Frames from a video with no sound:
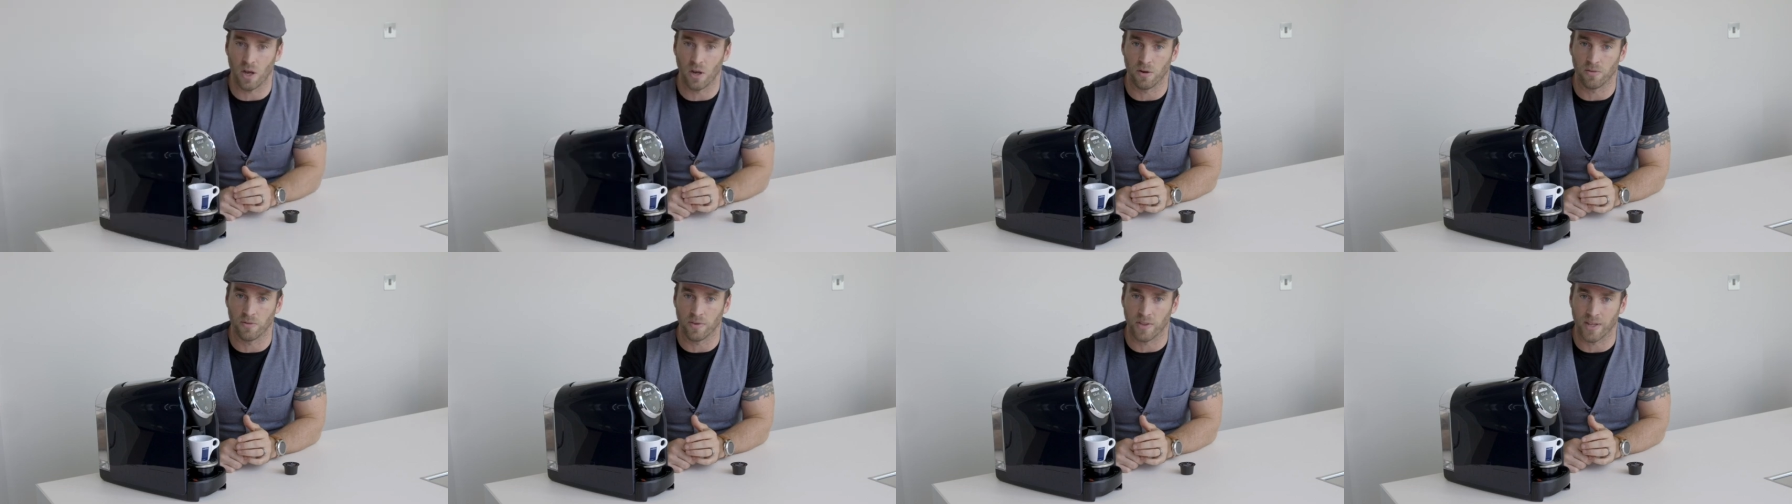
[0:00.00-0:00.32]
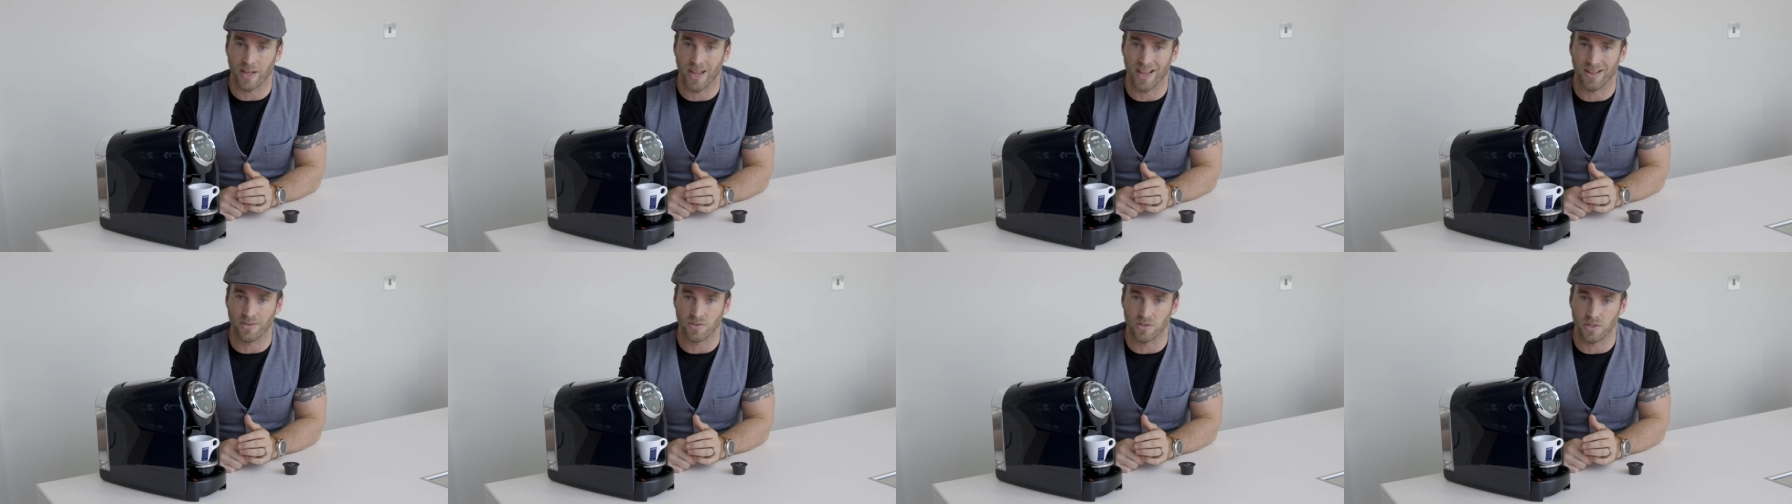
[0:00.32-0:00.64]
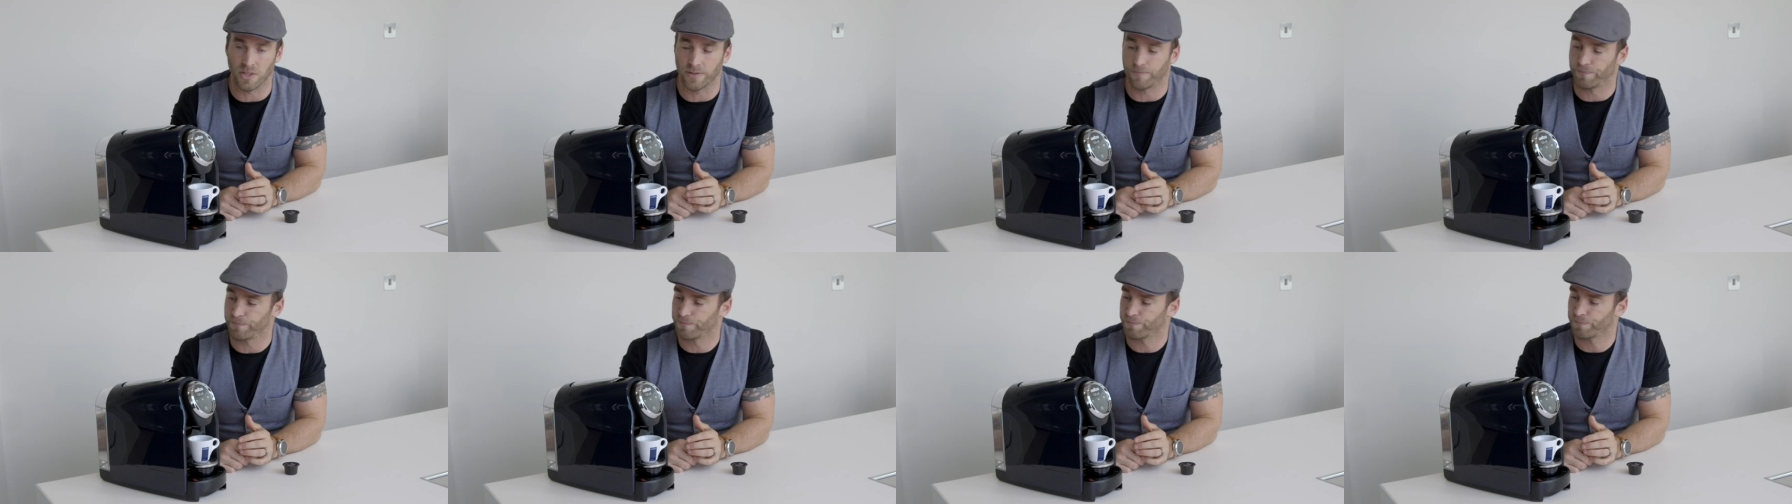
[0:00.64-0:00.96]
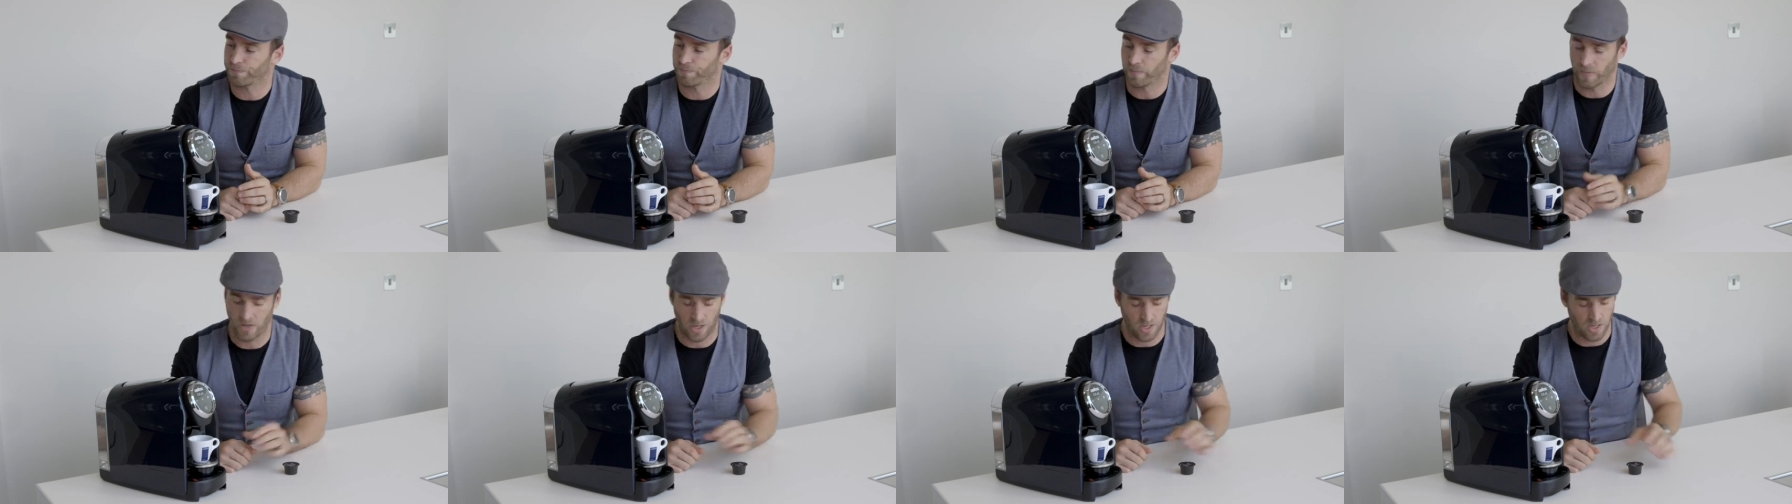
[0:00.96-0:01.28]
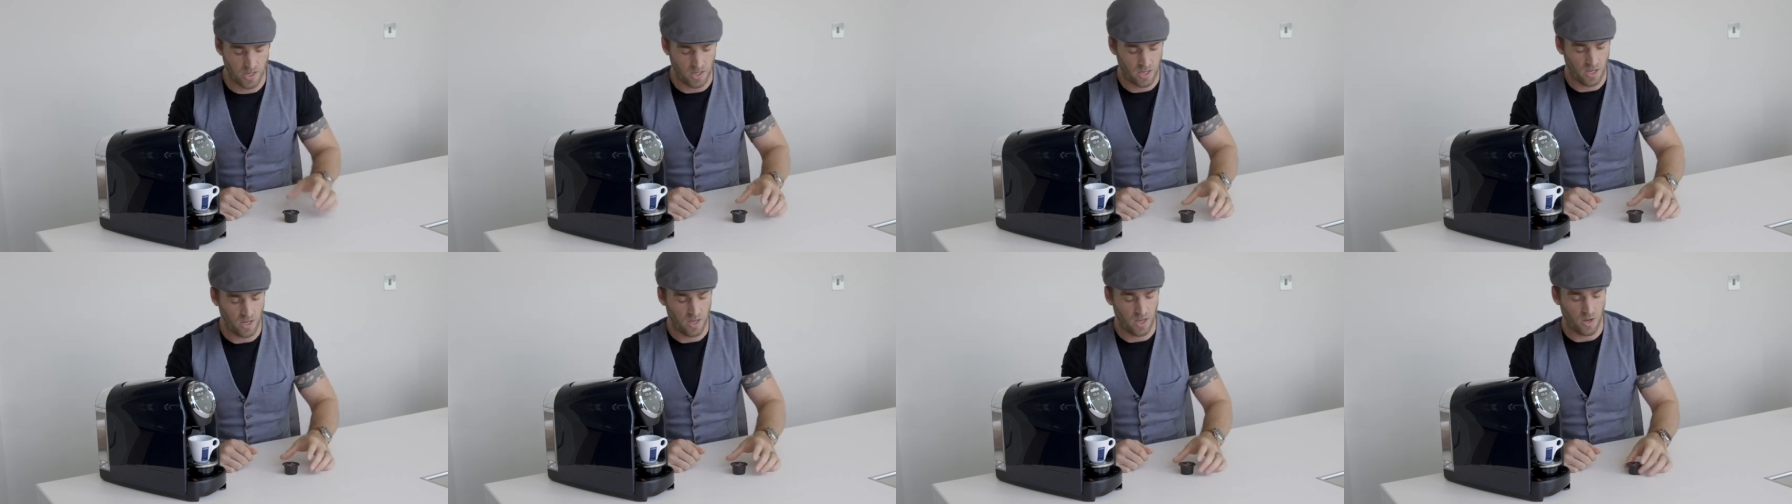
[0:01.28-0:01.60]
over the counter.
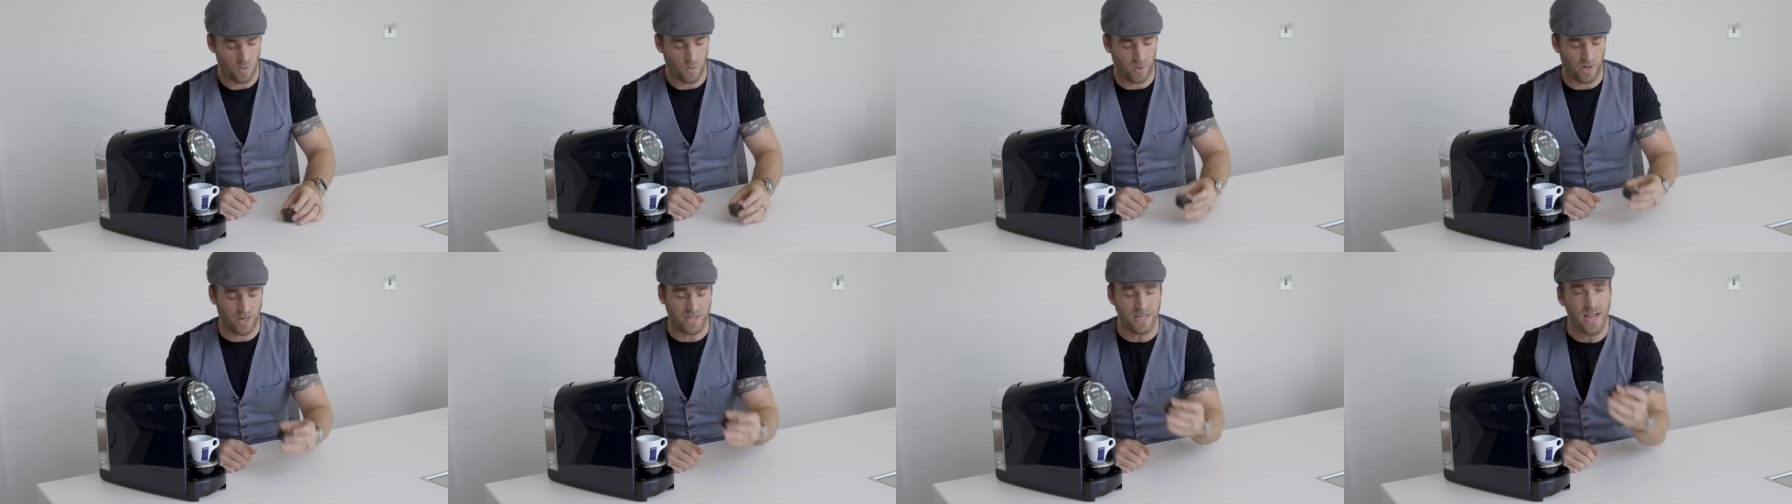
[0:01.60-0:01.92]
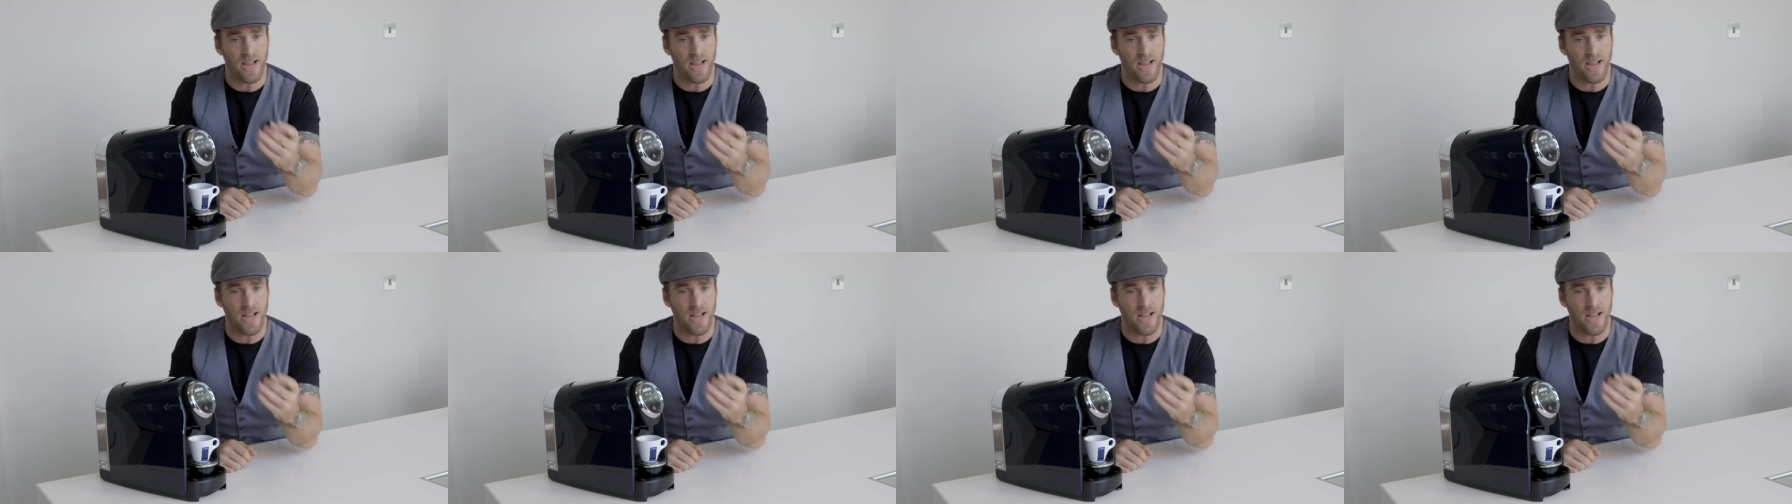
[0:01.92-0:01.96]
We're going